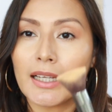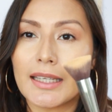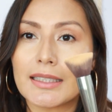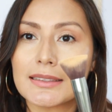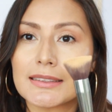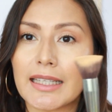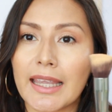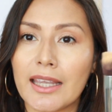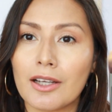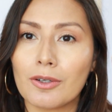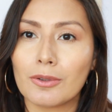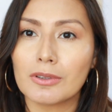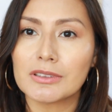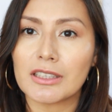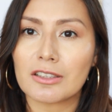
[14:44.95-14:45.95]
It's
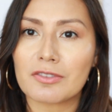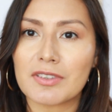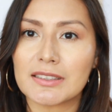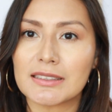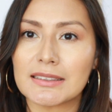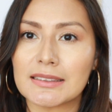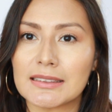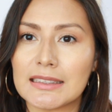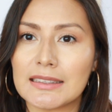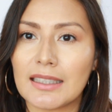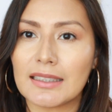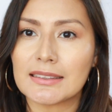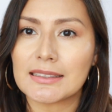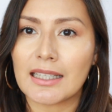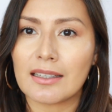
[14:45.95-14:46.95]
angled. I don't know if you guys can see
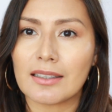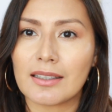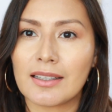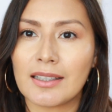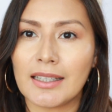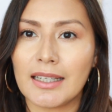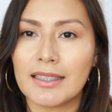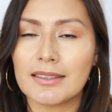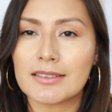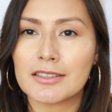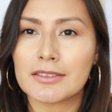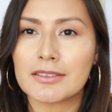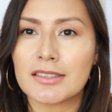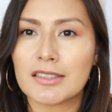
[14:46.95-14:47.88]
that. It's kind of cut